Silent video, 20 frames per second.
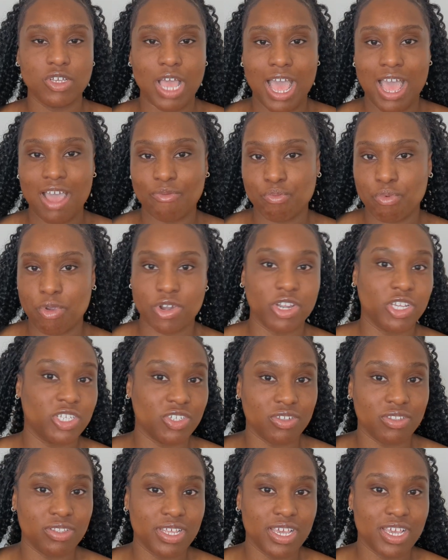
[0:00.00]
have products
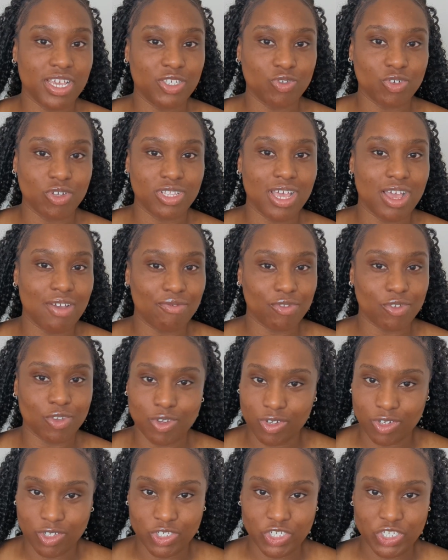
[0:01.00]
on there as well that I've
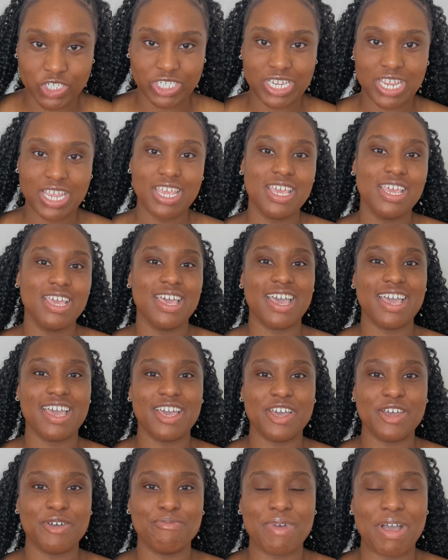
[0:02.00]
launched.
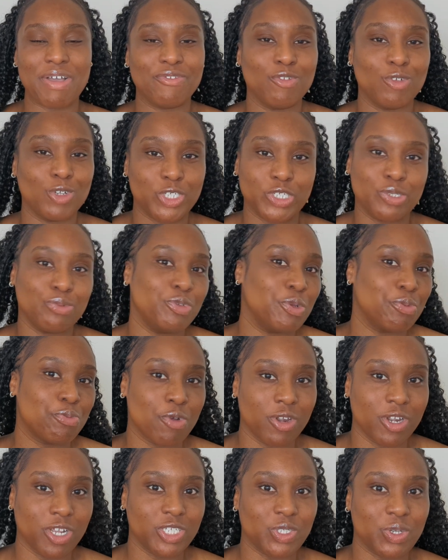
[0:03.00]
I've launched some new
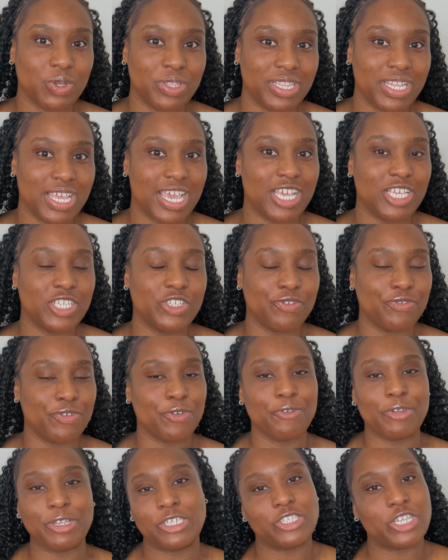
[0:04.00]
products on there, so
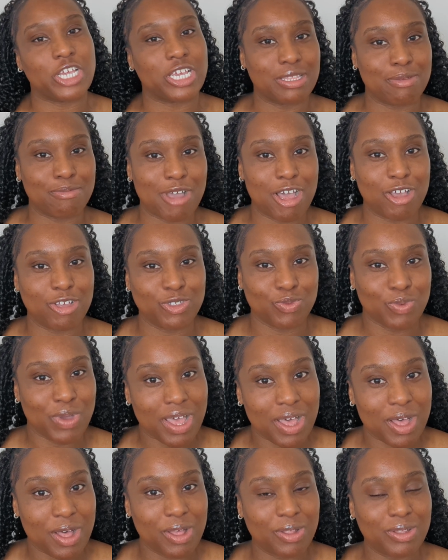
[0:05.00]
feel free to check them out as
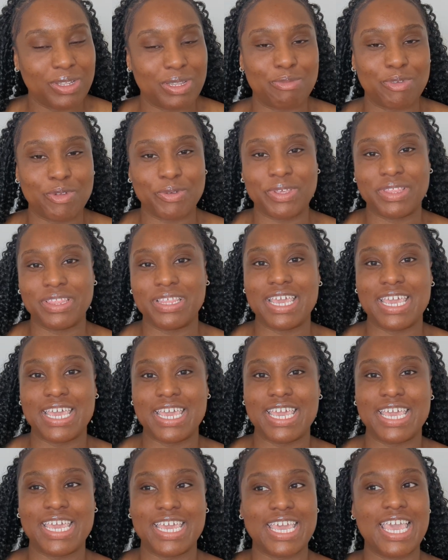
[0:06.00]
well. Let me know what you
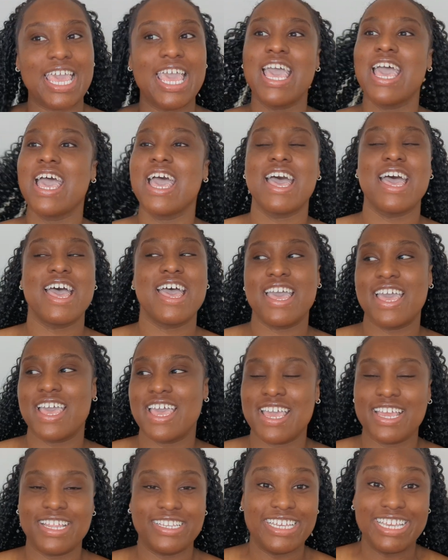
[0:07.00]
think.
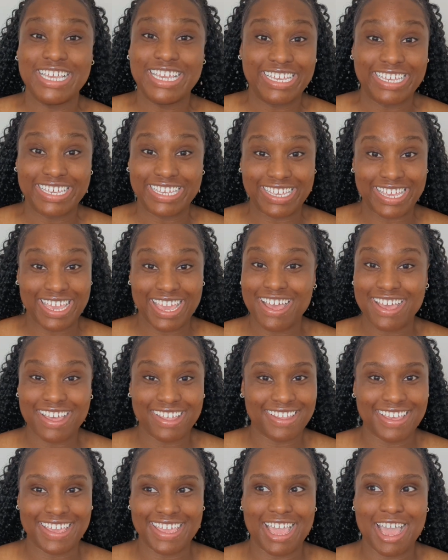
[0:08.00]
And yeah,
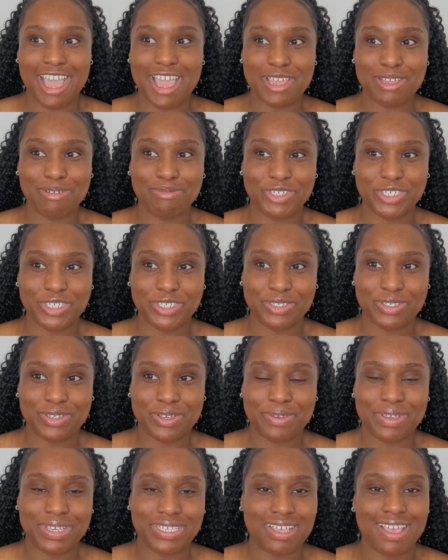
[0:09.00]
I am just so
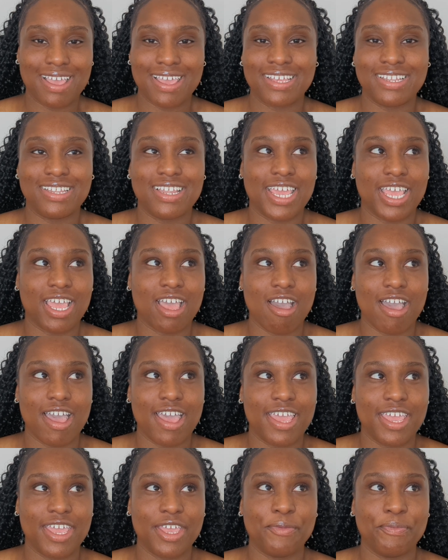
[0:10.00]
excited.
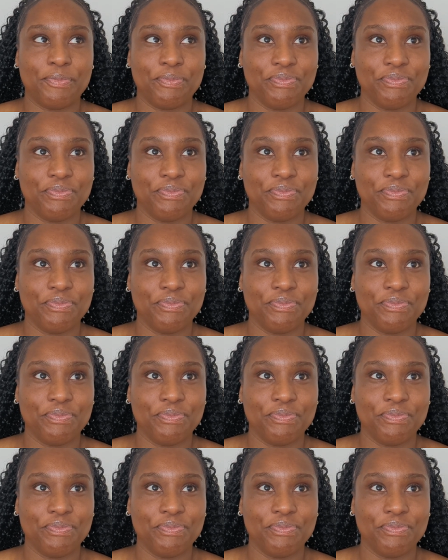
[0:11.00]
I